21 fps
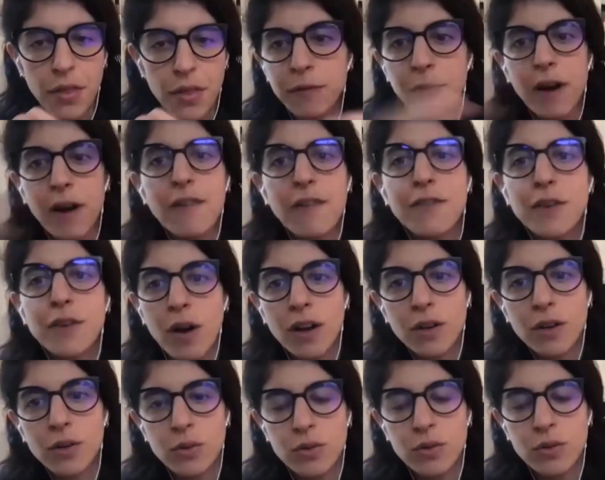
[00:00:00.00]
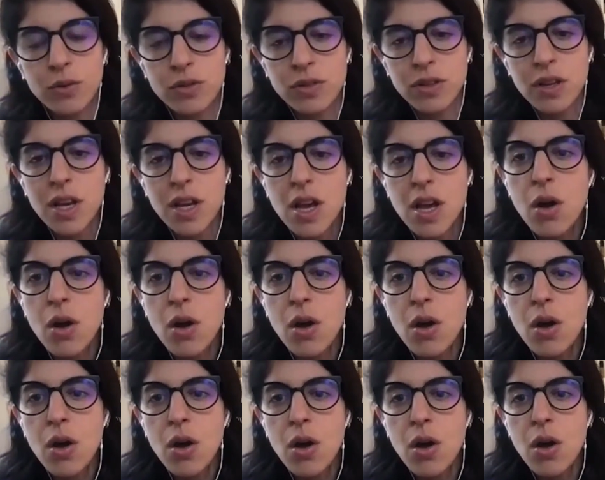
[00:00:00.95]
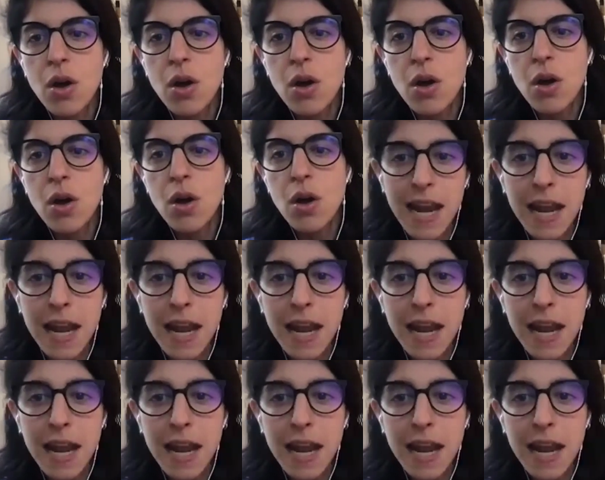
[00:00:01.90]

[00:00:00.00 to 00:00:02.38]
but for everyone who's working with data?